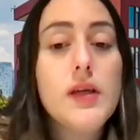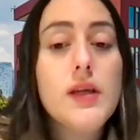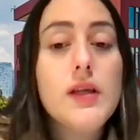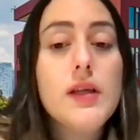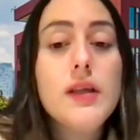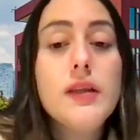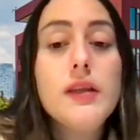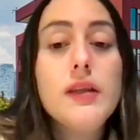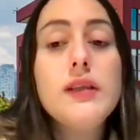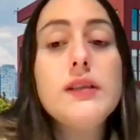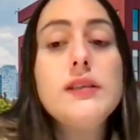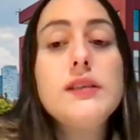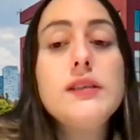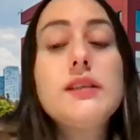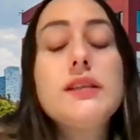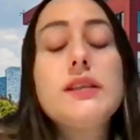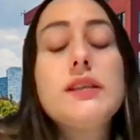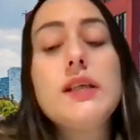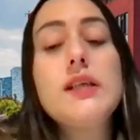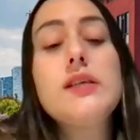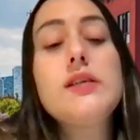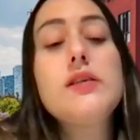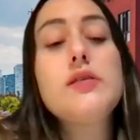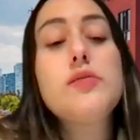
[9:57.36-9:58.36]
This
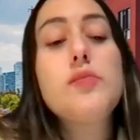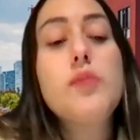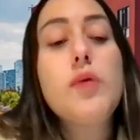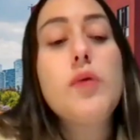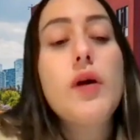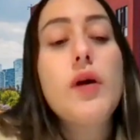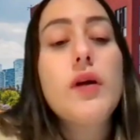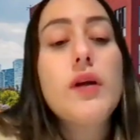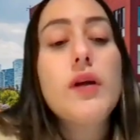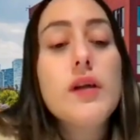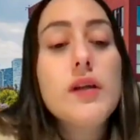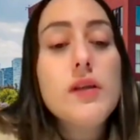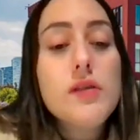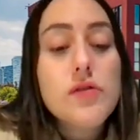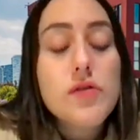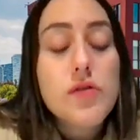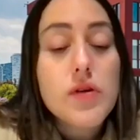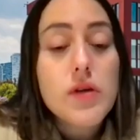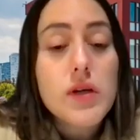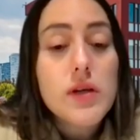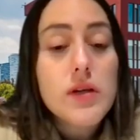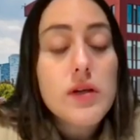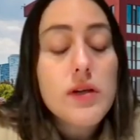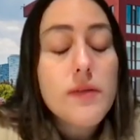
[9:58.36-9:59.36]
changing market
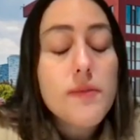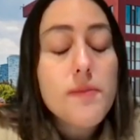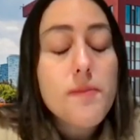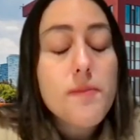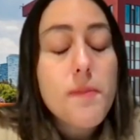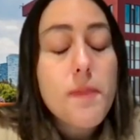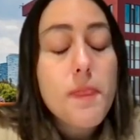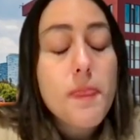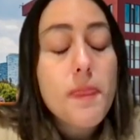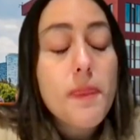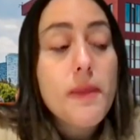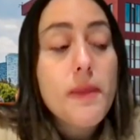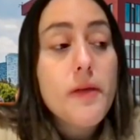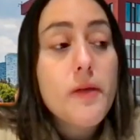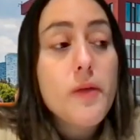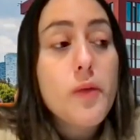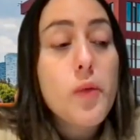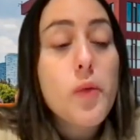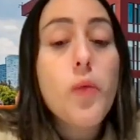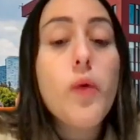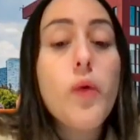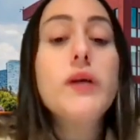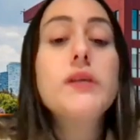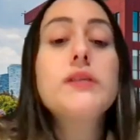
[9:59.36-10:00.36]
trend
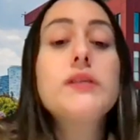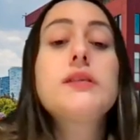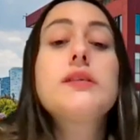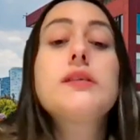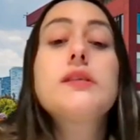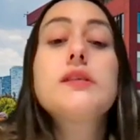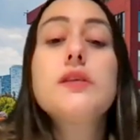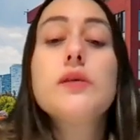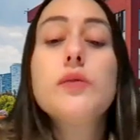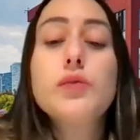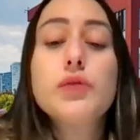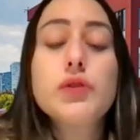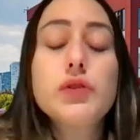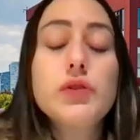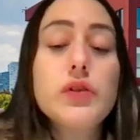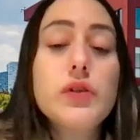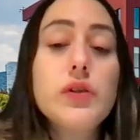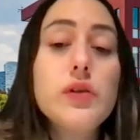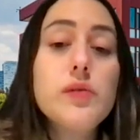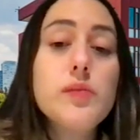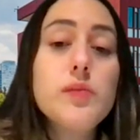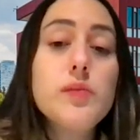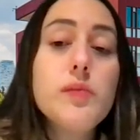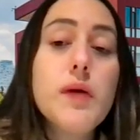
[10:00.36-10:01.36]
was
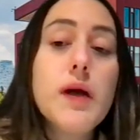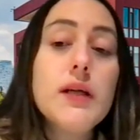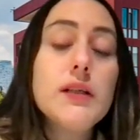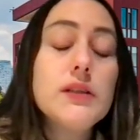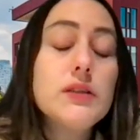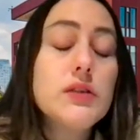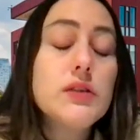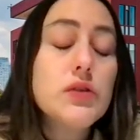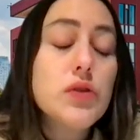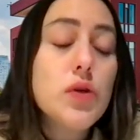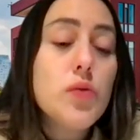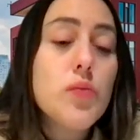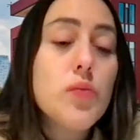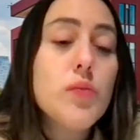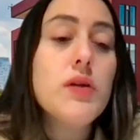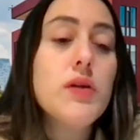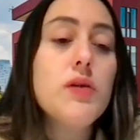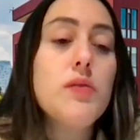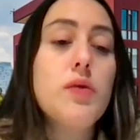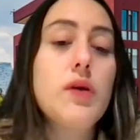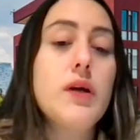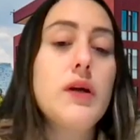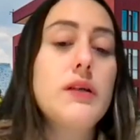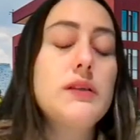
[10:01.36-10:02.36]
observed by so many
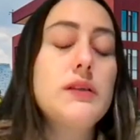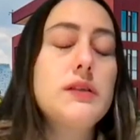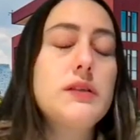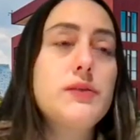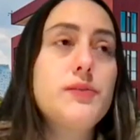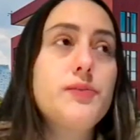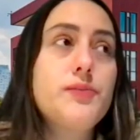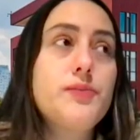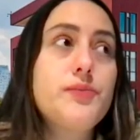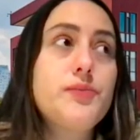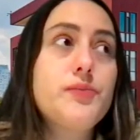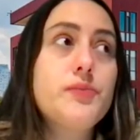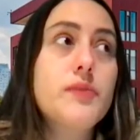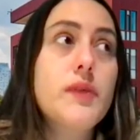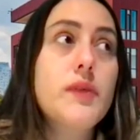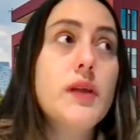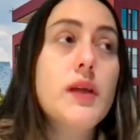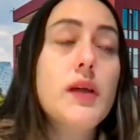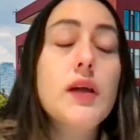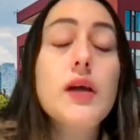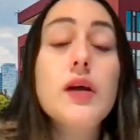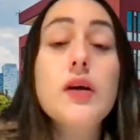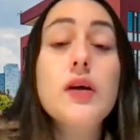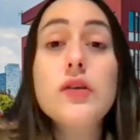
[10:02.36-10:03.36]
brands,
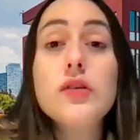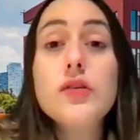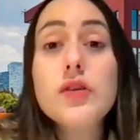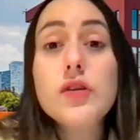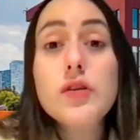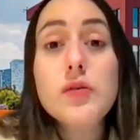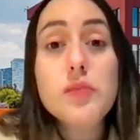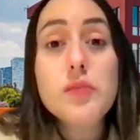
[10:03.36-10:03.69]
including